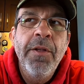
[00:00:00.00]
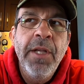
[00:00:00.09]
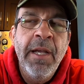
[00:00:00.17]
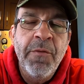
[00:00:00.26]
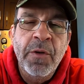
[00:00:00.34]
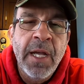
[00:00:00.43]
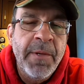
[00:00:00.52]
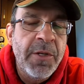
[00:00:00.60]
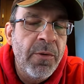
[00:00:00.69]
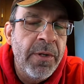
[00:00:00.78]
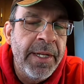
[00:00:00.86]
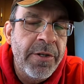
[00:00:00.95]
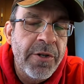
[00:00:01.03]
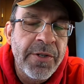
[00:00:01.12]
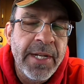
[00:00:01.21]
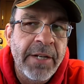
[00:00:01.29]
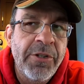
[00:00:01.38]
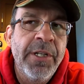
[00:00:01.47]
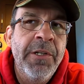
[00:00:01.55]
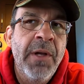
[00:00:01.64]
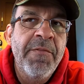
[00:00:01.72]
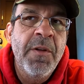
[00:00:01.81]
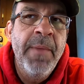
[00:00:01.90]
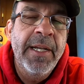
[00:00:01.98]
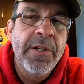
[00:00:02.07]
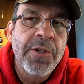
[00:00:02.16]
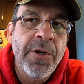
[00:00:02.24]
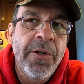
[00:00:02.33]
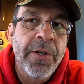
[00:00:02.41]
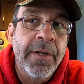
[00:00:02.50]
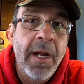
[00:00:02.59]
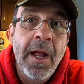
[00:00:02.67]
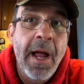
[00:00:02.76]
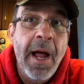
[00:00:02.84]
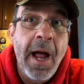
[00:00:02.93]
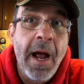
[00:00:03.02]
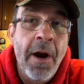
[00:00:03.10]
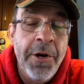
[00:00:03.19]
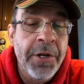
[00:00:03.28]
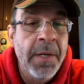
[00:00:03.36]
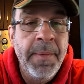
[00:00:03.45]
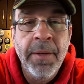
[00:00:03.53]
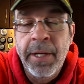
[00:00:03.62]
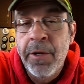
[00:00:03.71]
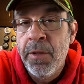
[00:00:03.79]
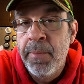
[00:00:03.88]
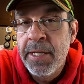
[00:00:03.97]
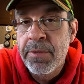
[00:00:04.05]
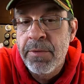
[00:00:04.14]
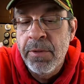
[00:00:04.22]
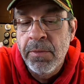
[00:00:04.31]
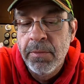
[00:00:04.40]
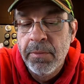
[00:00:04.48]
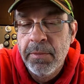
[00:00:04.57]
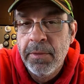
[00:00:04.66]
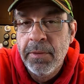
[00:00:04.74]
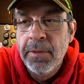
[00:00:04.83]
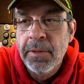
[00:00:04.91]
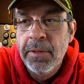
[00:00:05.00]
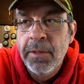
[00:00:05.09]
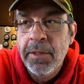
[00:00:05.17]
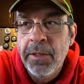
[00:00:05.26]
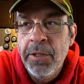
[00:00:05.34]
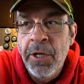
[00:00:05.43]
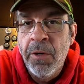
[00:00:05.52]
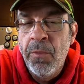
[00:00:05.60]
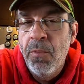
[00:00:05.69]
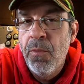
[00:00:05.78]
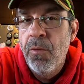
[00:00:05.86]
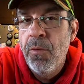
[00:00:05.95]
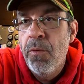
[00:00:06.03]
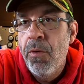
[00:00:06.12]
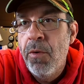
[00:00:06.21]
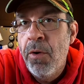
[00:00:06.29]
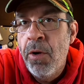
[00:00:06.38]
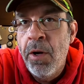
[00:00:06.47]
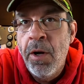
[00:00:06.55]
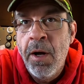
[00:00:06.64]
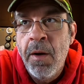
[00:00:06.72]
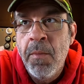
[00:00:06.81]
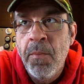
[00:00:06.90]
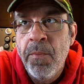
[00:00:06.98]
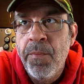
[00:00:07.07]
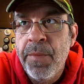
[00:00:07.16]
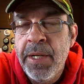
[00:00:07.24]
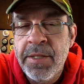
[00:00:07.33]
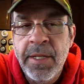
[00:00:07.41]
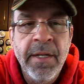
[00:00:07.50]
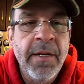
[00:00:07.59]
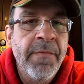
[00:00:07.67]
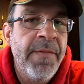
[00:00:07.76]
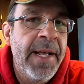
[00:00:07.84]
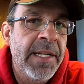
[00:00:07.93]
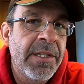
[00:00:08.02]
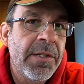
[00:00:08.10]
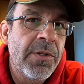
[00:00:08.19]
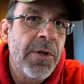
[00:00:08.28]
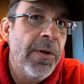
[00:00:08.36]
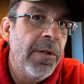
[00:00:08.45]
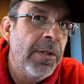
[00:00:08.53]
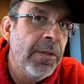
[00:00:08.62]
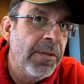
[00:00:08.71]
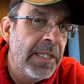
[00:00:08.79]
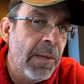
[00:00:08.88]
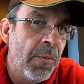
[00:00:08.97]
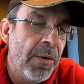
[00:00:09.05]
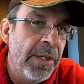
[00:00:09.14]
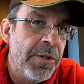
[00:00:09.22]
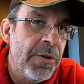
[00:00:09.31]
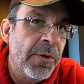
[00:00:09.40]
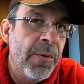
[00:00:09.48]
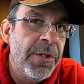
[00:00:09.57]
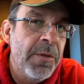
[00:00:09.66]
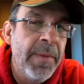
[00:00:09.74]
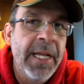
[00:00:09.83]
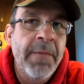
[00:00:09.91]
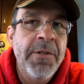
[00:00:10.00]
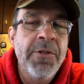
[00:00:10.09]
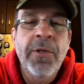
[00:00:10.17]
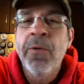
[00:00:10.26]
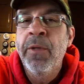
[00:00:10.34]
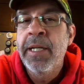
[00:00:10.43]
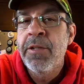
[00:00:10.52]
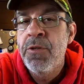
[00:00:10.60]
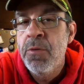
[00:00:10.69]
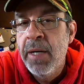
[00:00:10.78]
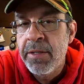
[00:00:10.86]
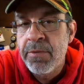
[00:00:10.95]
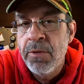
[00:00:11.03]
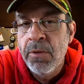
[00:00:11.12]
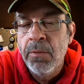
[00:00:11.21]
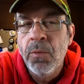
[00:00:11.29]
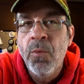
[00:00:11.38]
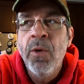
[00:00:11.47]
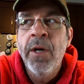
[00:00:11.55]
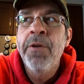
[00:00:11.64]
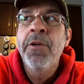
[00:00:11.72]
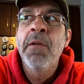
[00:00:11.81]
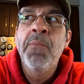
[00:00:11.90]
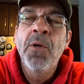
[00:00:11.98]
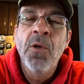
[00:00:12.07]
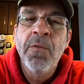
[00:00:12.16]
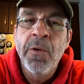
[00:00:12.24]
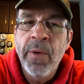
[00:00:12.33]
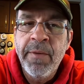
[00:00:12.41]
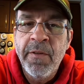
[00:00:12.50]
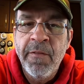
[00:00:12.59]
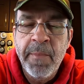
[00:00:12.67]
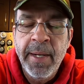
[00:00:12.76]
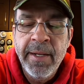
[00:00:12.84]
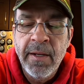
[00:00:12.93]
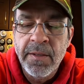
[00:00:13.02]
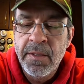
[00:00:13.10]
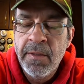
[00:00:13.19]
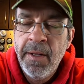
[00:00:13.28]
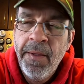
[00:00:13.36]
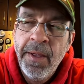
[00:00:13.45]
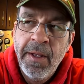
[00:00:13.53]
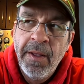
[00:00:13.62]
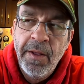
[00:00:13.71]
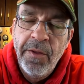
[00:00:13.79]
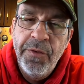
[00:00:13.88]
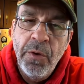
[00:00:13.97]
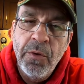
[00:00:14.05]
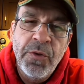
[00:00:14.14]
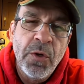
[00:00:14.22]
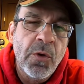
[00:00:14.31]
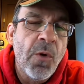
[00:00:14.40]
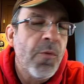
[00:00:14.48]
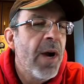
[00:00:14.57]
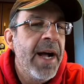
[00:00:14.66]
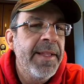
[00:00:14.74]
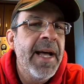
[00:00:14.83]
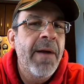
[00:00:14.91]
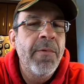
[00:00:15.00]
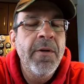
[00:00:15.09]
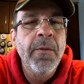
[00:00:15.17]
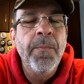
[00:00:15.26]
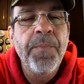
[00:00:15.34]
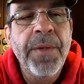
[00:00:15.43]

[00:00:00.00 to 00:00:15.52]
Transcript: If you're coming to an intersection and you have to make a turn, are you going to be able to get all the bikes through? Is it an advanced turn somewhere that you're going to make, but you can only get 2 bikes through? Where are you going to pull over to wait for everybody else? So go ride that route.